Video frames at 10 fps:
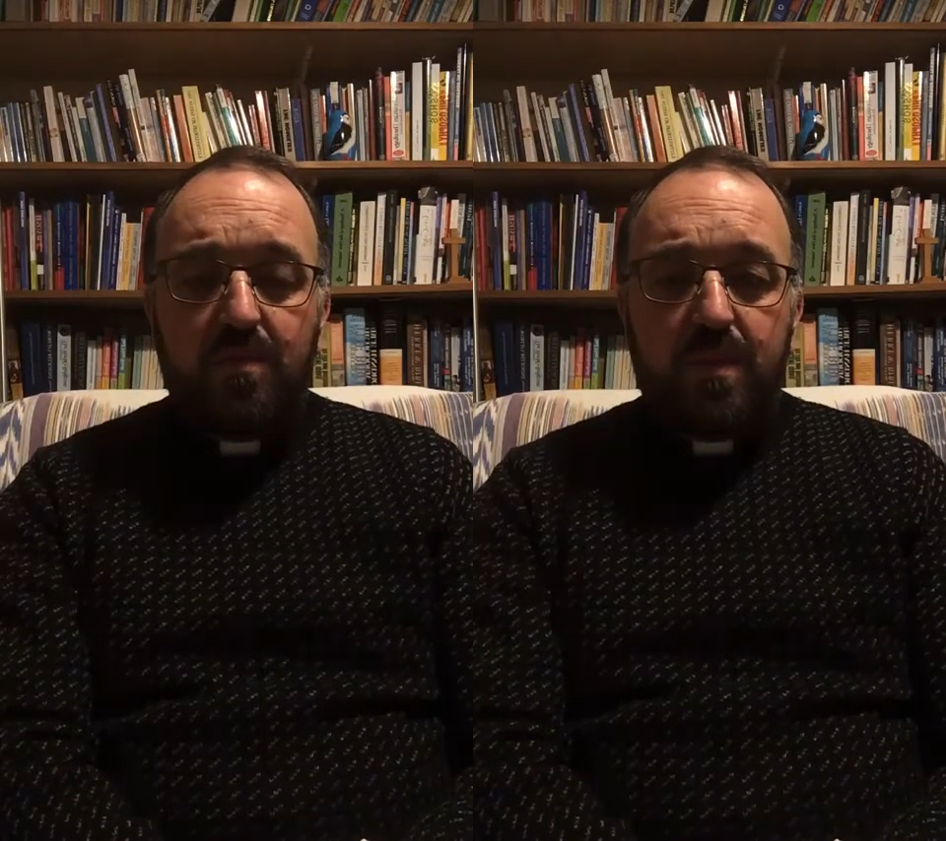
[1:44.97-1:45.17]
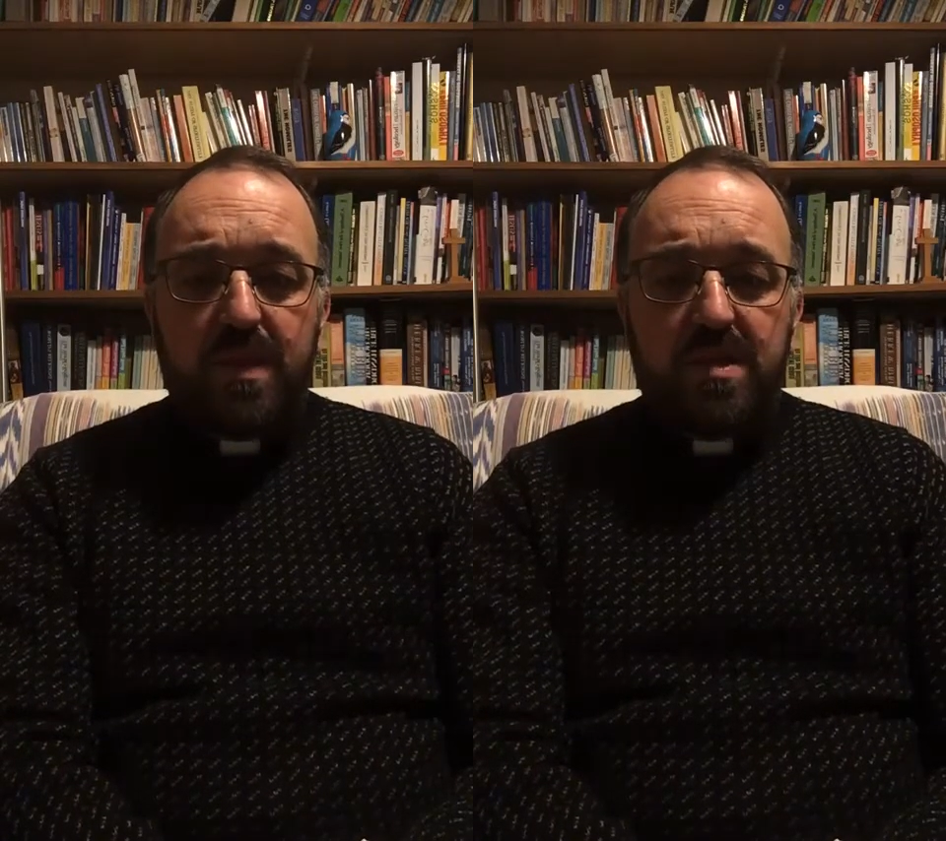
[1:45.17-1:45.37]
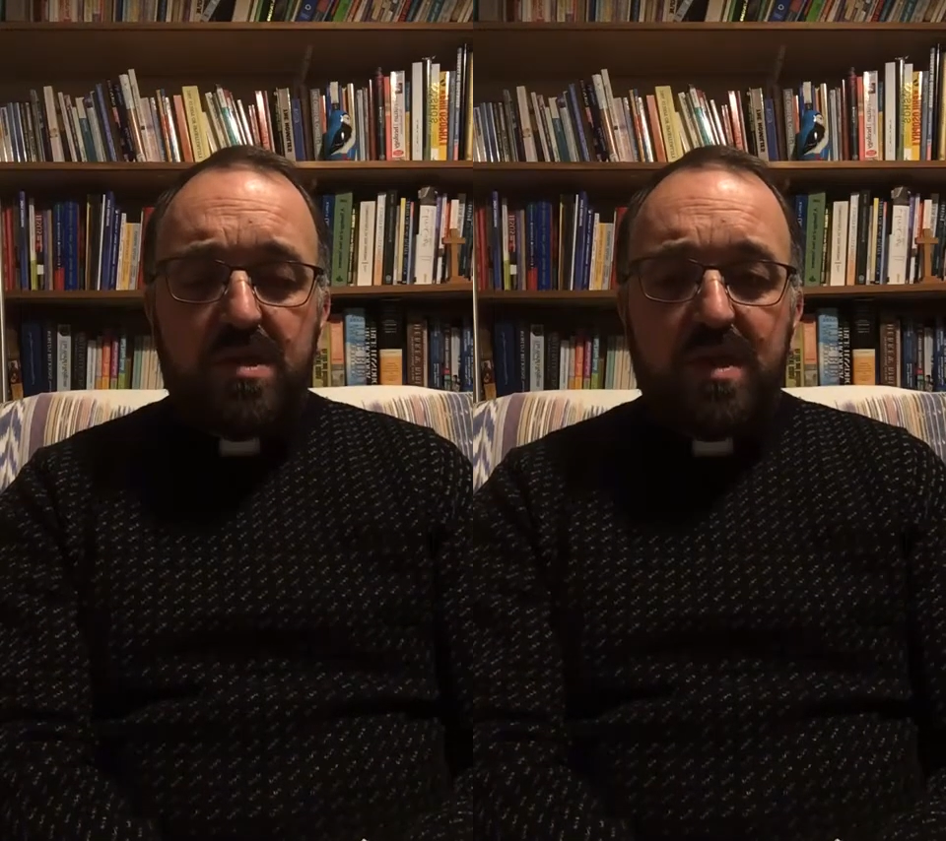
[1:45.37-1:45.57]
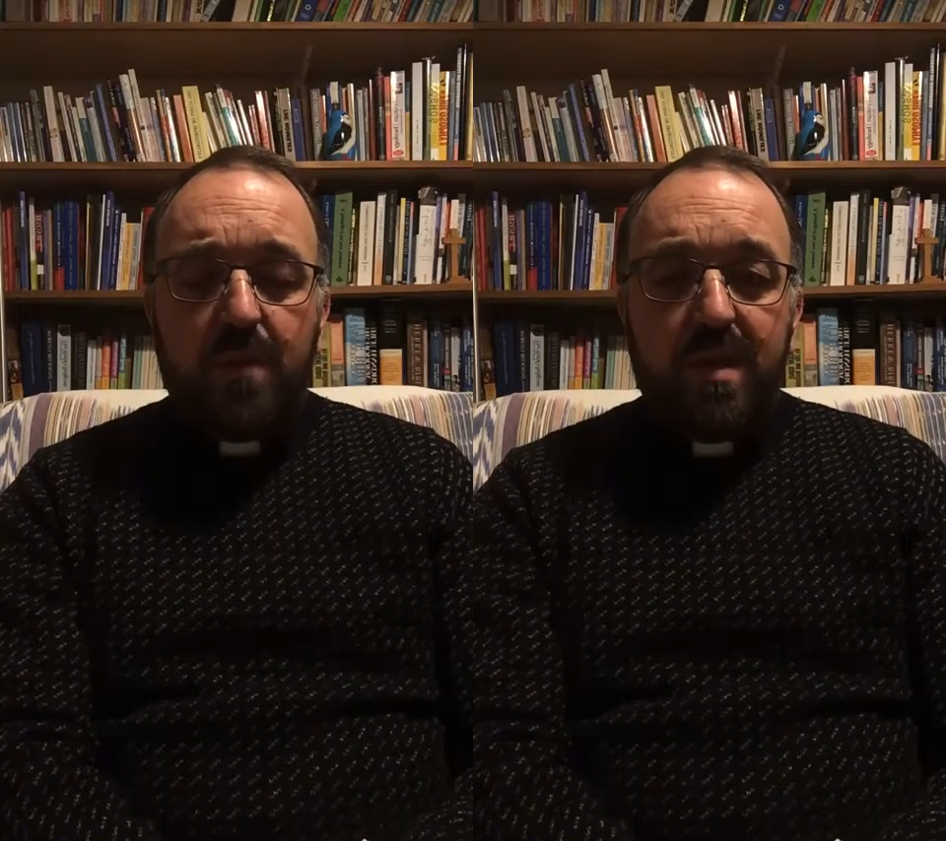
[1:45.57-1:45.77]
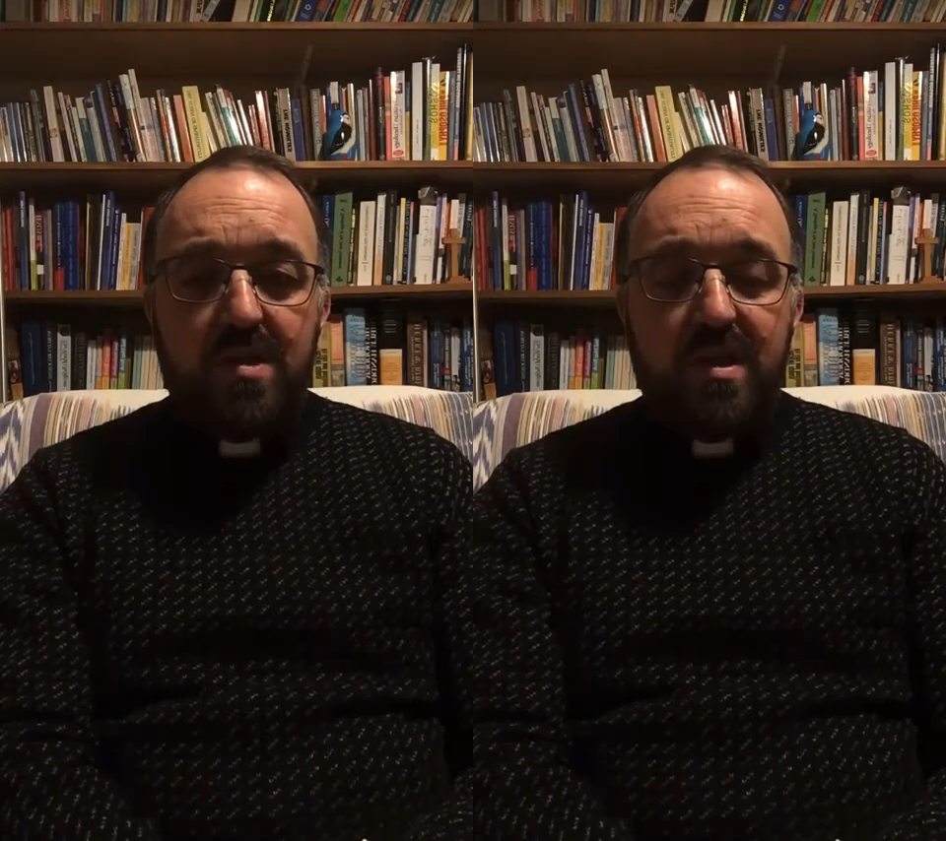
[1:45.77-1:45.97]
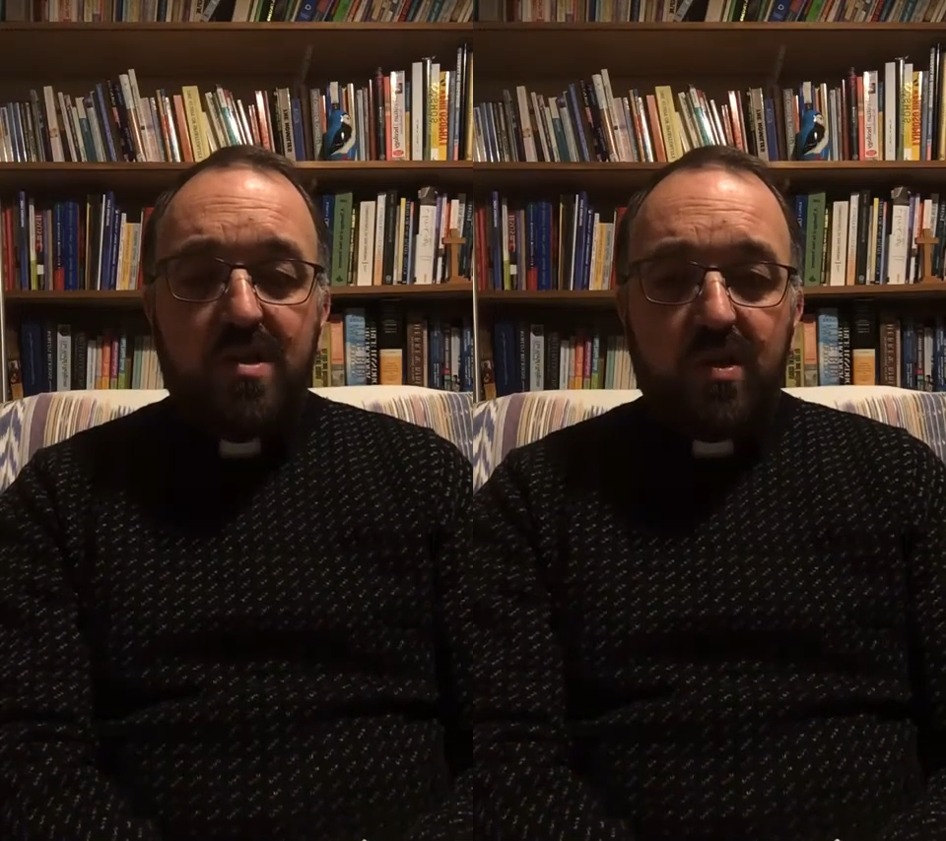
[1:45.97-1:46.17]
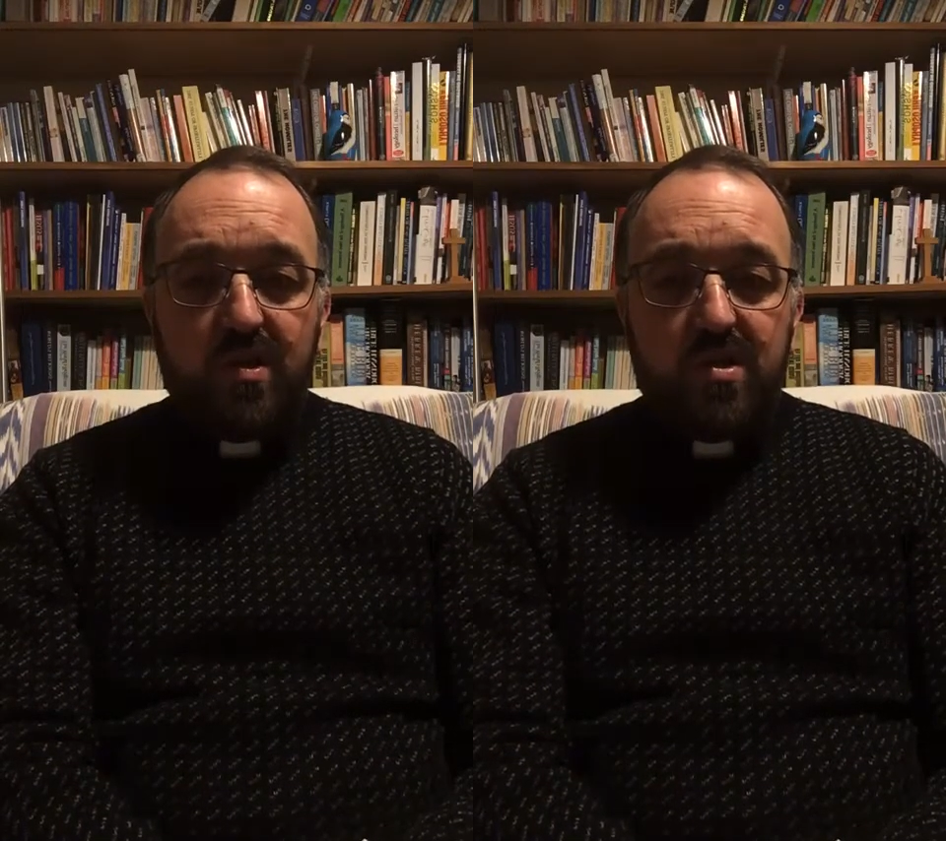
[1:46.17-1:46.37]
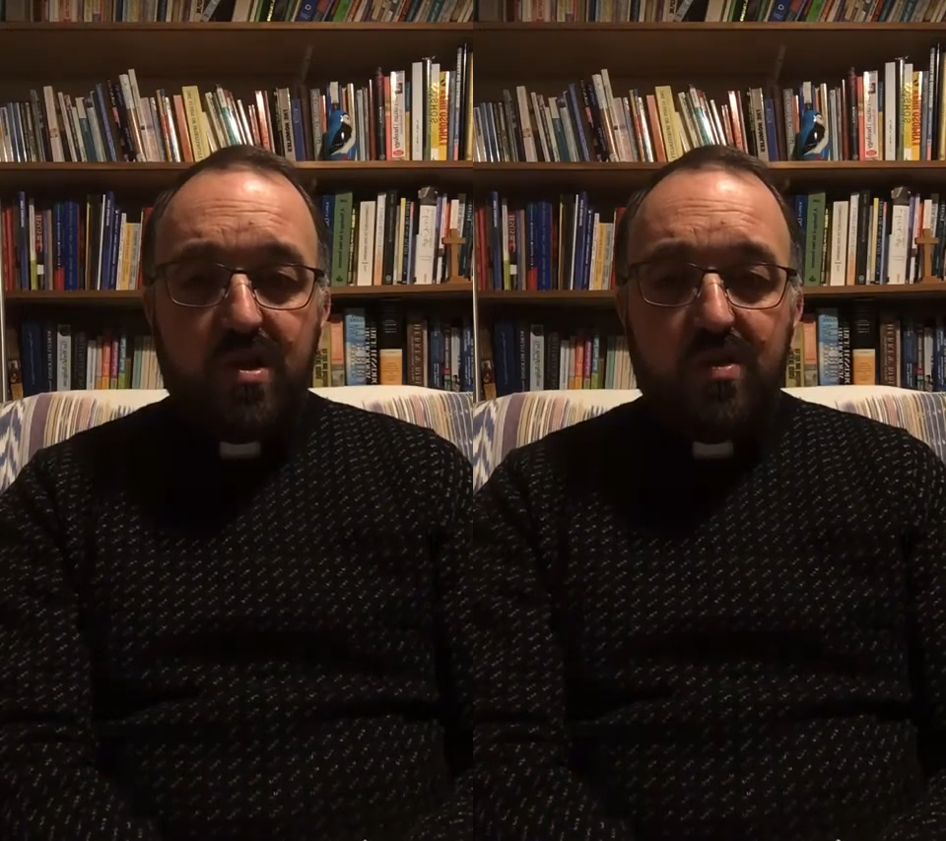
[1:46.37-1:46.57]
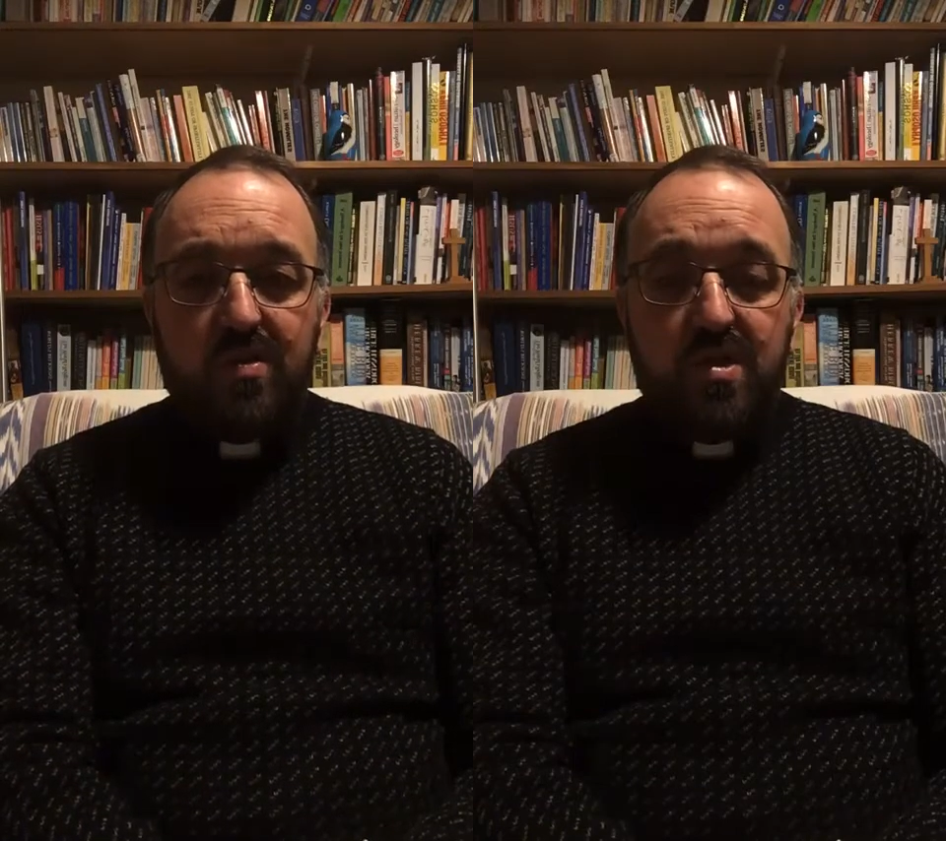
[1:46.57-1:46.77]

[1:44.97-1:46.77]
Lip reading: but that means that it is also,